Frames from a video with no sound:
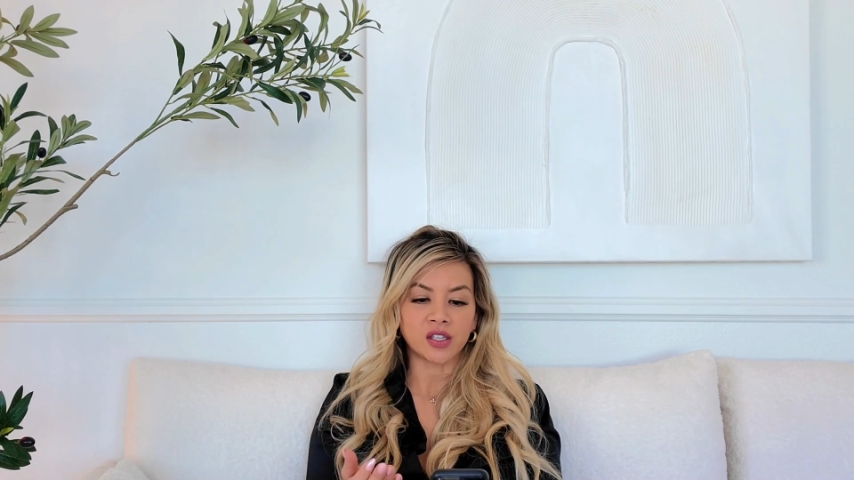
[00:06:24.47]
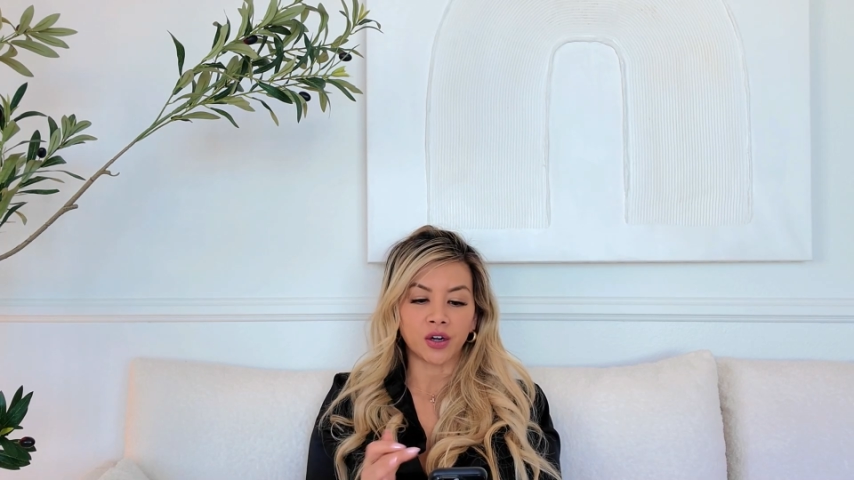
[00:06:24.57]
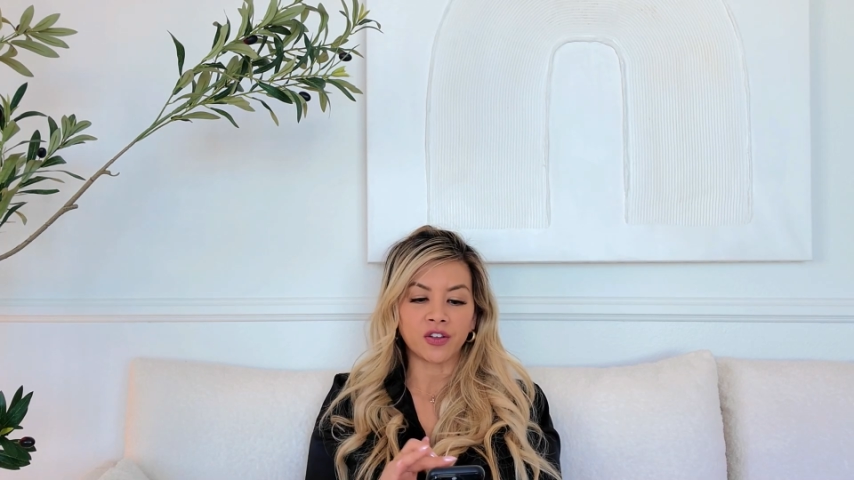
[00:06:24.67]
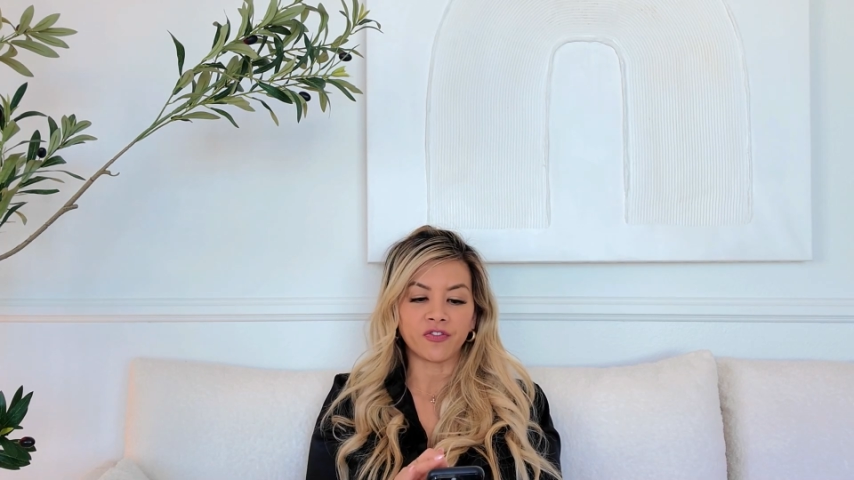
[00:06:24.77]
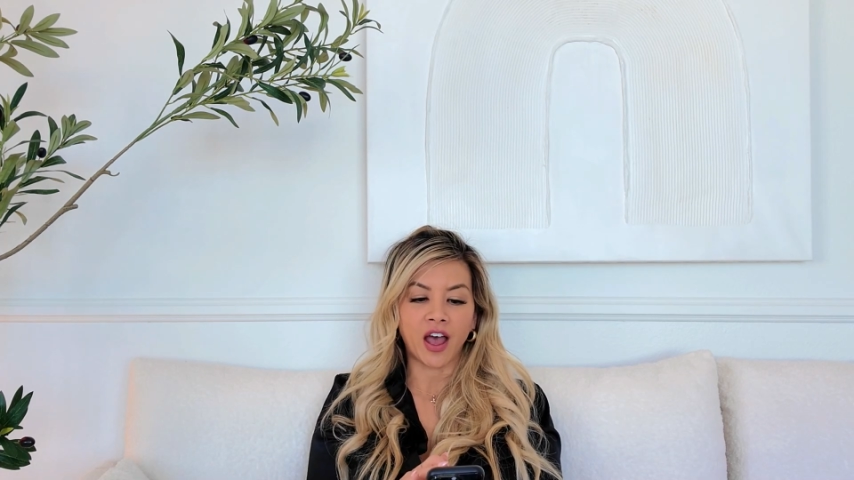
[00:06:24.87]

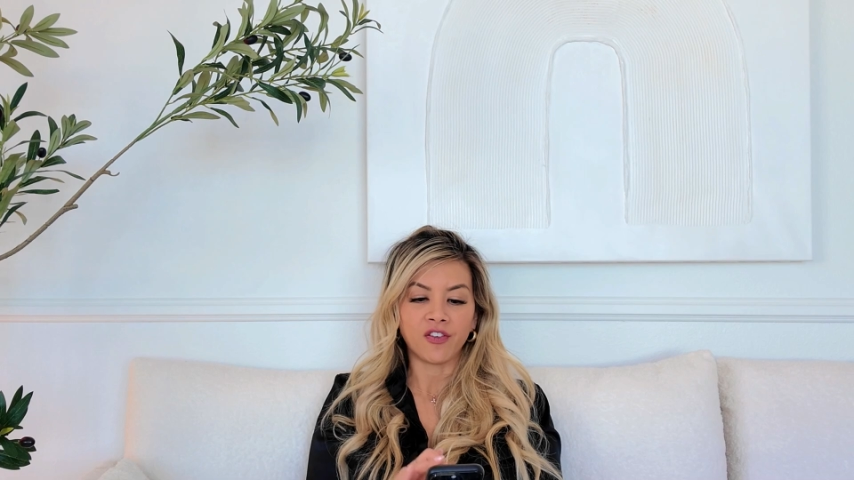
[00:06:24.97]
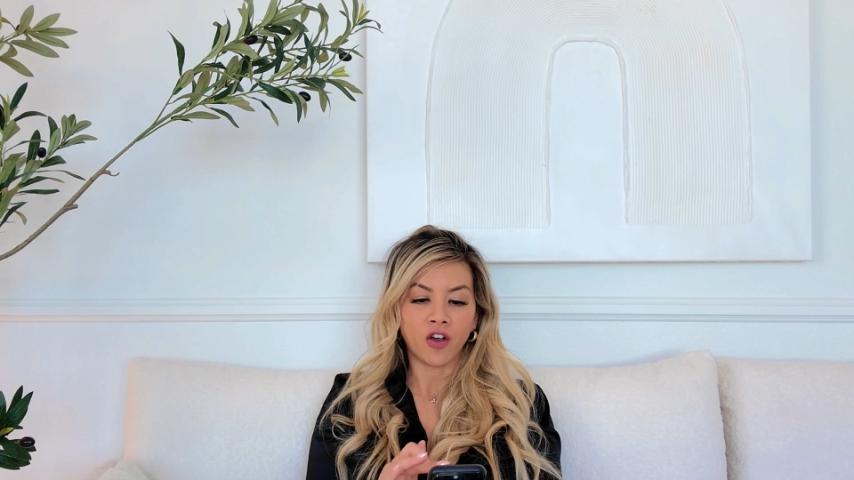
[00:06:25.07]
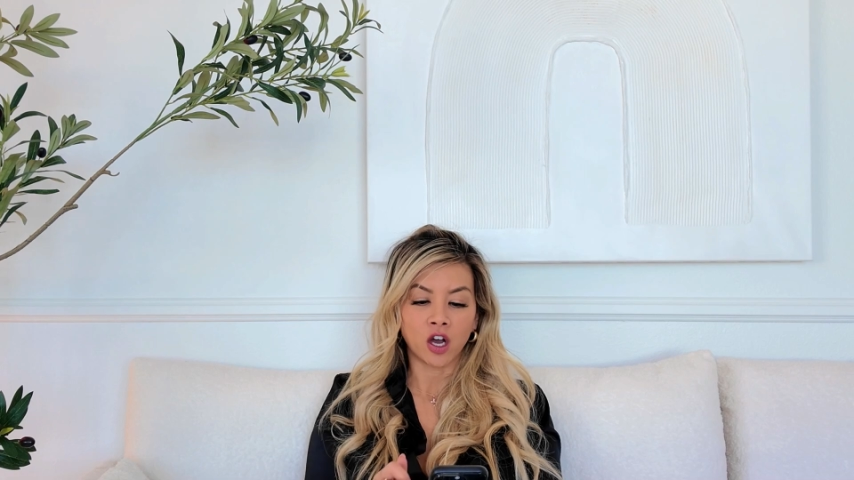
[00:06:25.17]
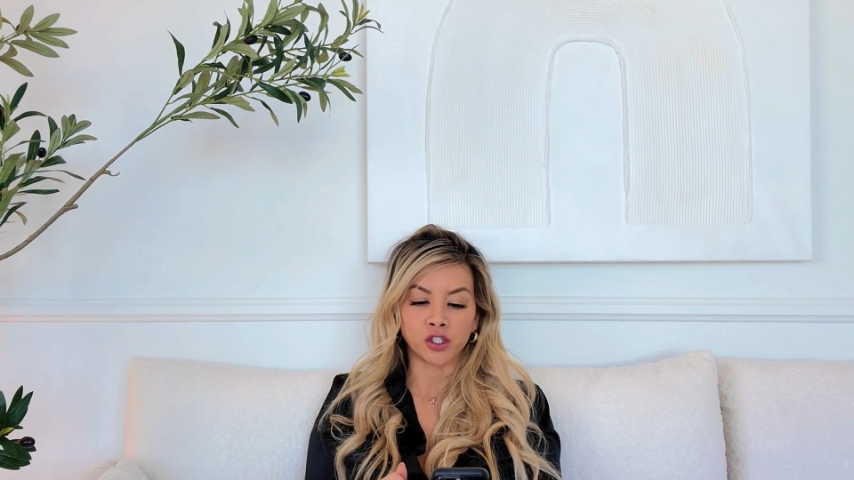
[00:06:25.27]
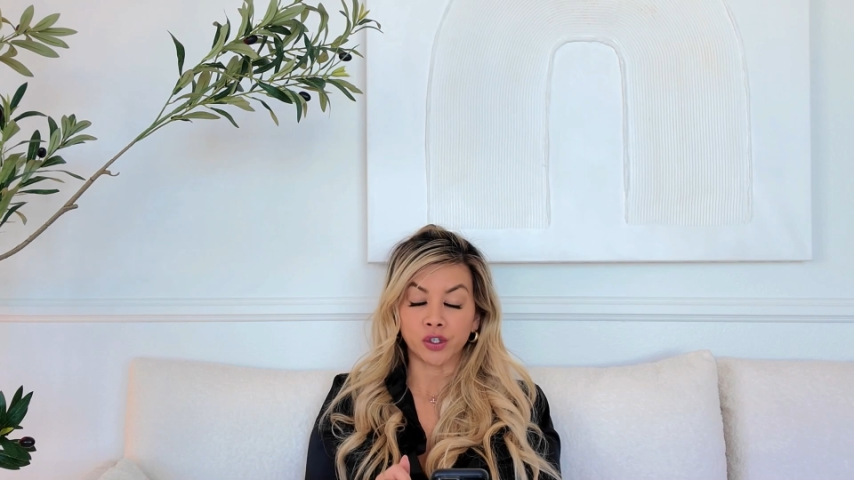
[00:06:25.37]

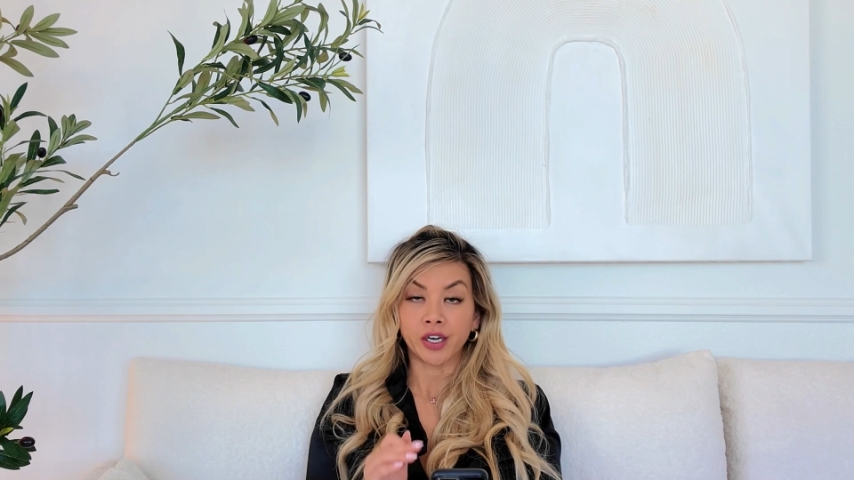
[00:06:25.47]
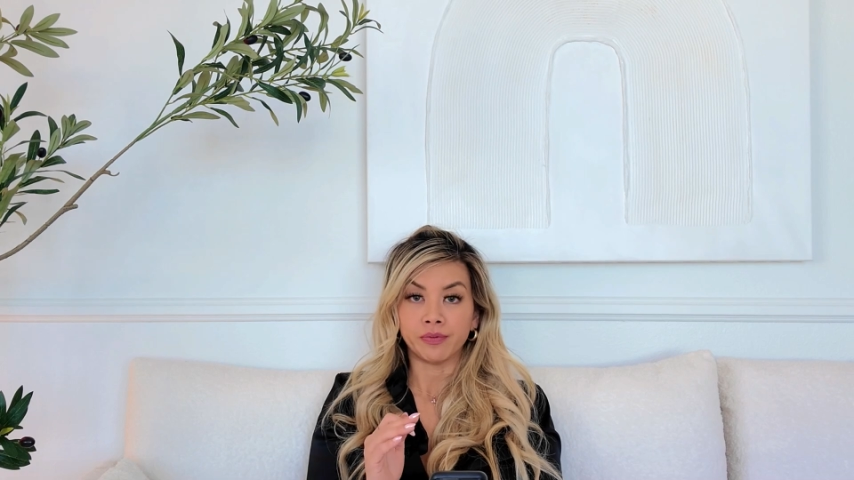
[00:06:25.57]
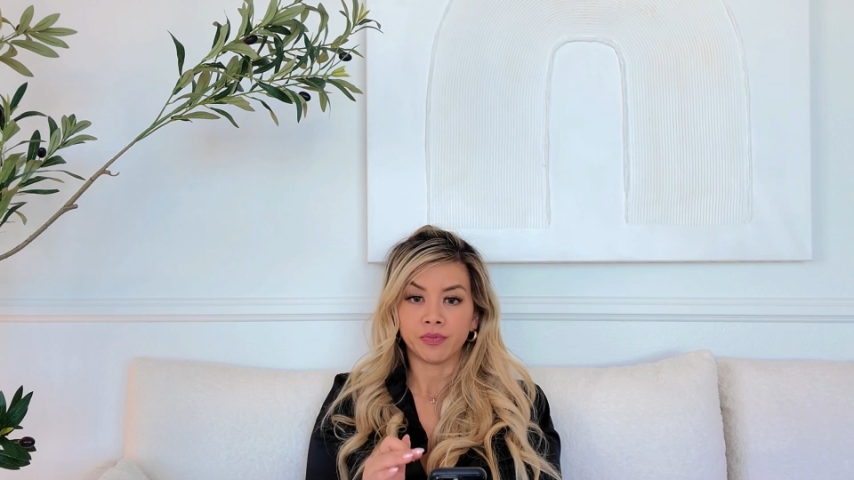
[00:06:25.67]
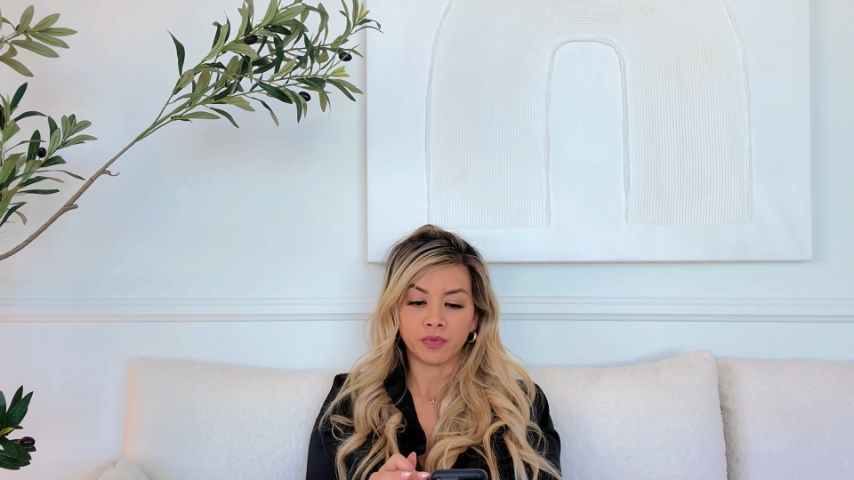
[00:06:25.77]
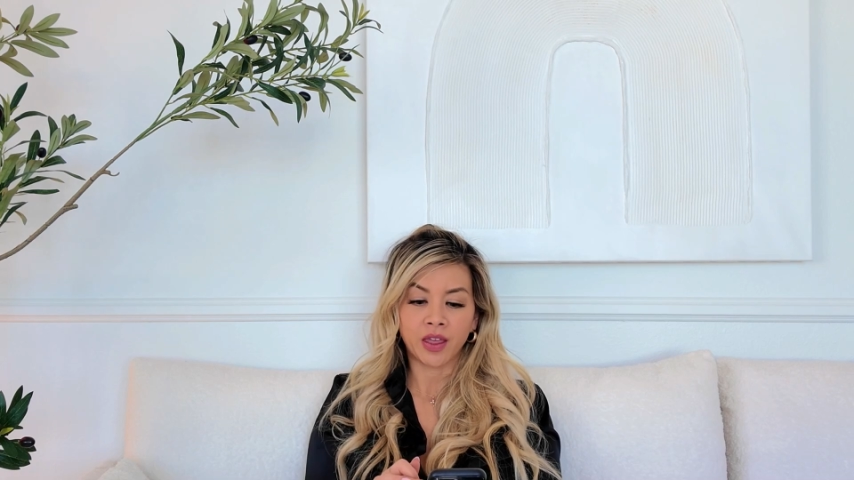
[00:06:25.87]
$3,500,
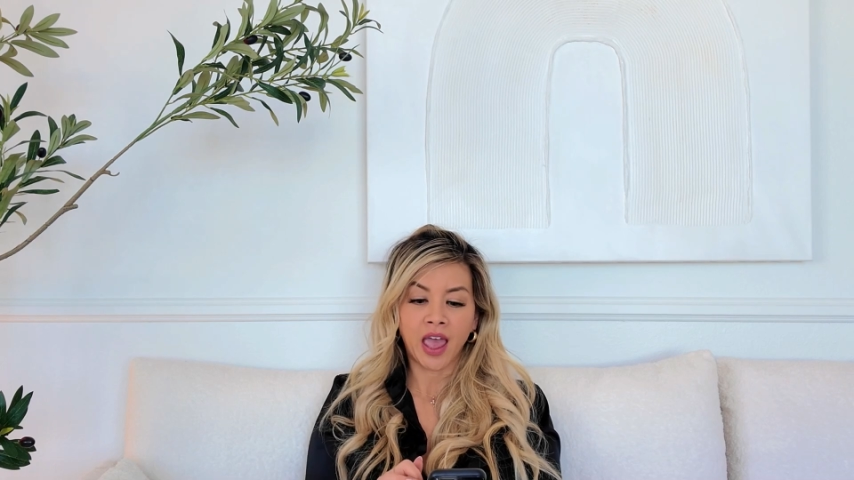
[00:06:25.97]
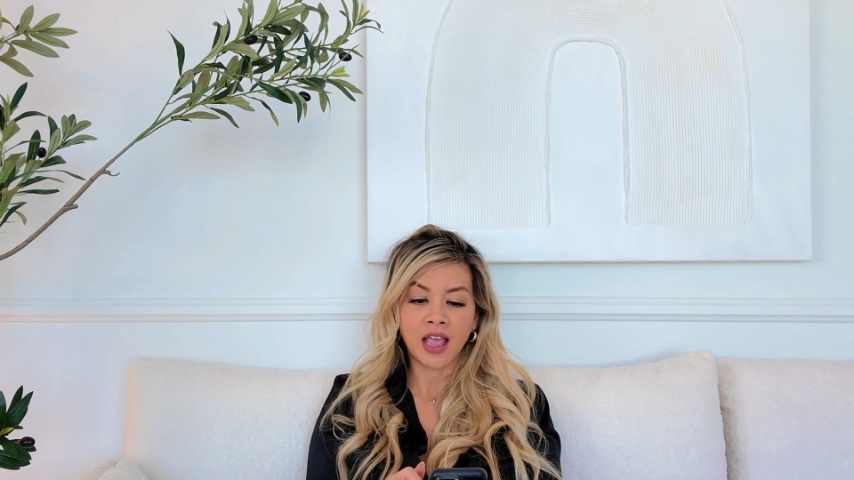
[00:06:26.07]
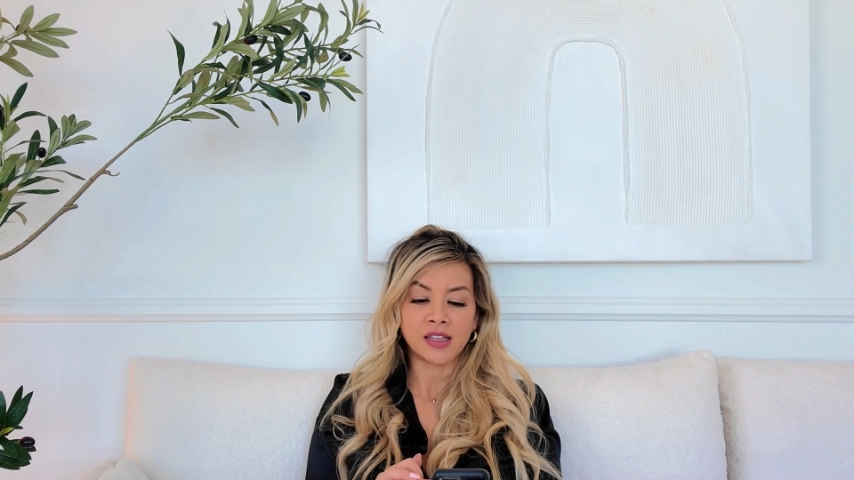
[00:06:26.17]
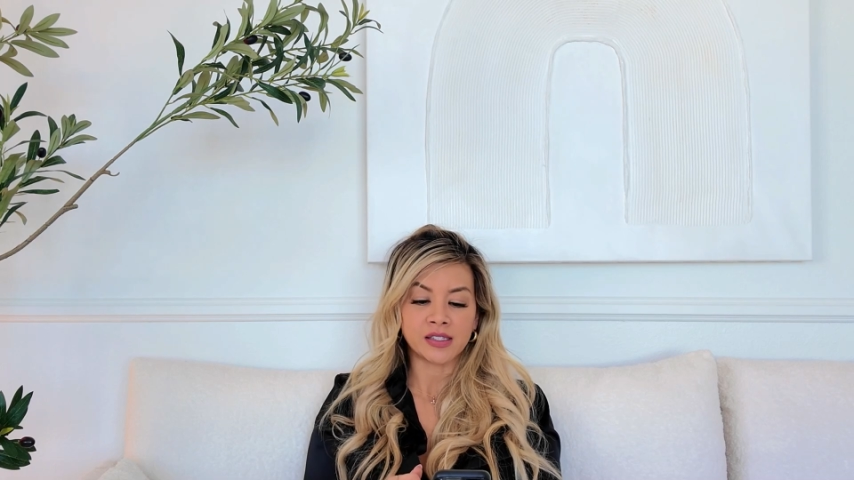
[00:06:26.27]
okay?